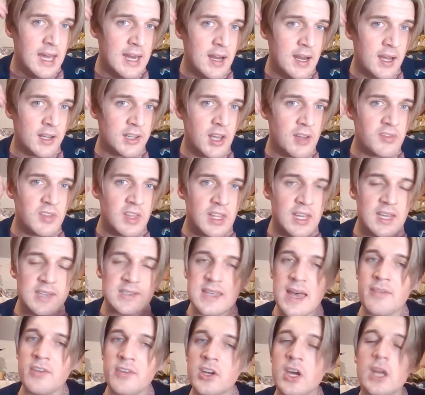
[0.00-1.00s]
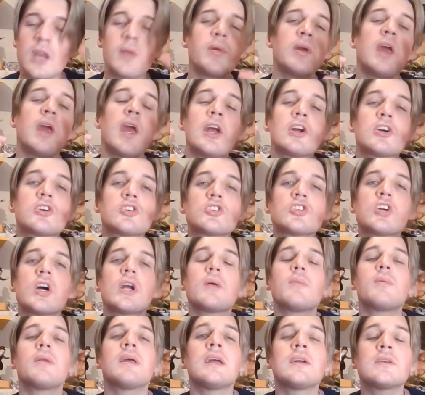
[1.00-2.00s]
And I don't think it's ever going to be
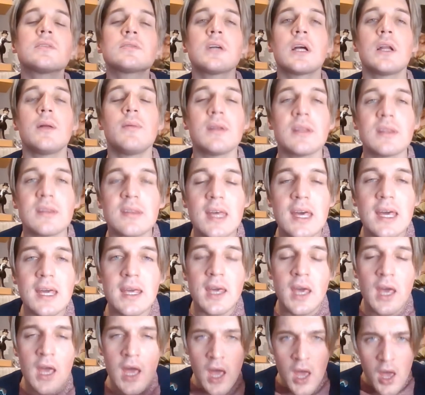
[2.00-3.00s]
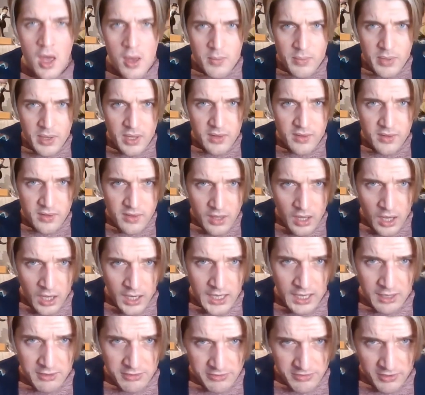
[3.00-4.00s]
incredibly, incredibly thick, but I
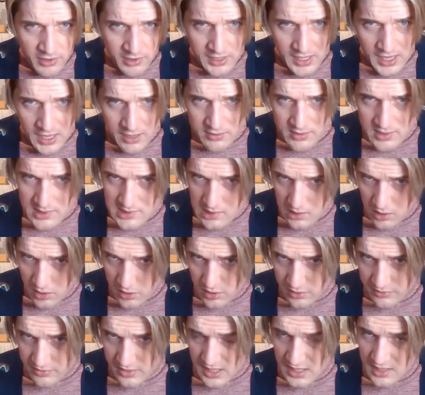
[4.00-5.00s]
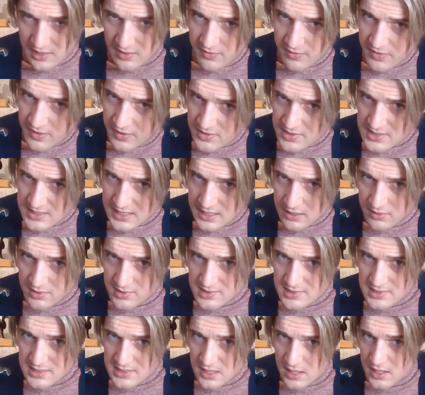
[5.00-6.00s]
have fine hair and there's a lot of it, and Viviscal
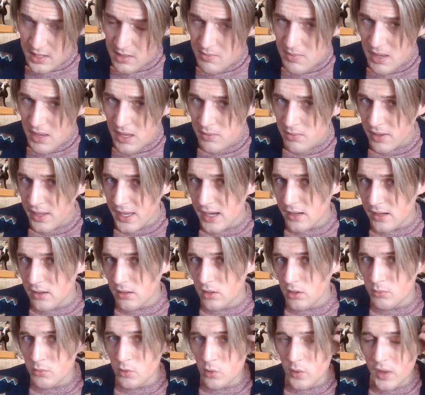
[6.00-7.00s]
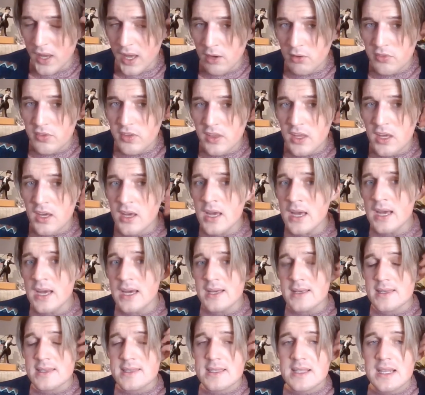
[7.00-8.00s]
has certainly made my hair a lot more healthier,
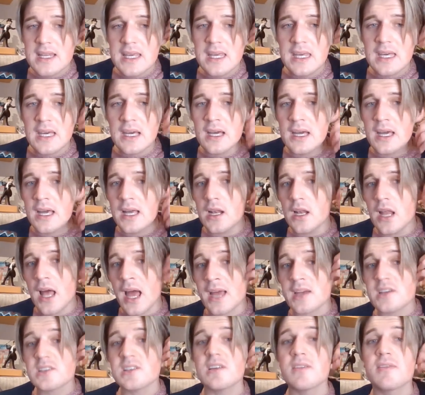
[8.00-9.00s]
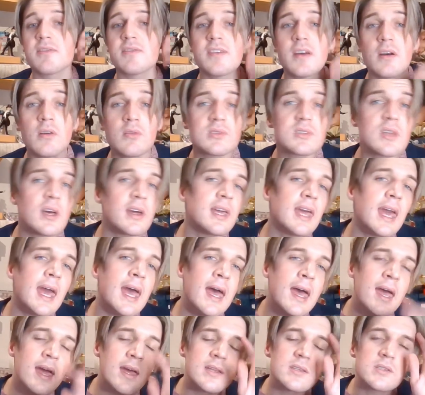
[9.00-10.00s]
sleeker, it actually feels like
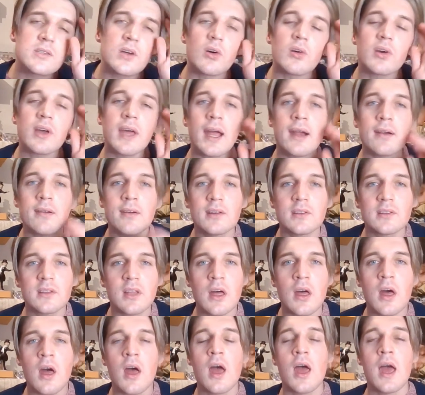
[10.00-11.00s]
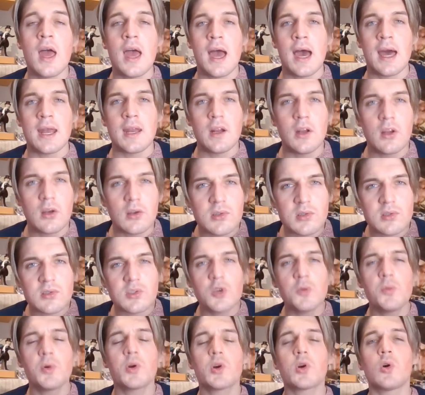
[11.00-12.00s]
hair, it's got character, and it looks
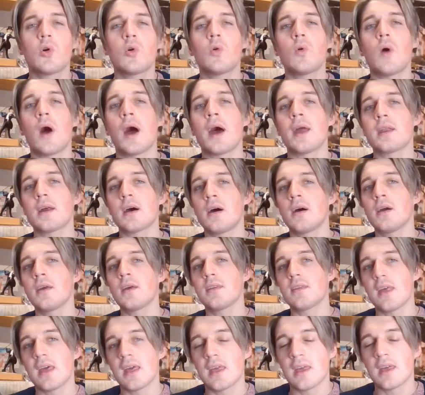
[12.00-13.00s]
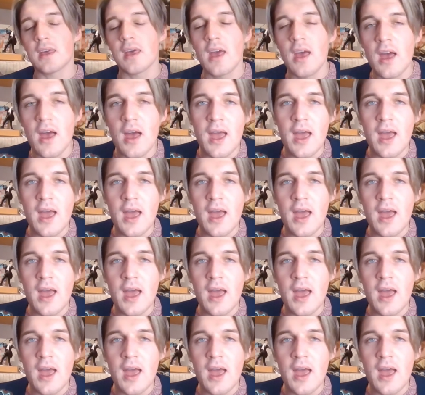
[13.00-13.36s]
super cool, and I think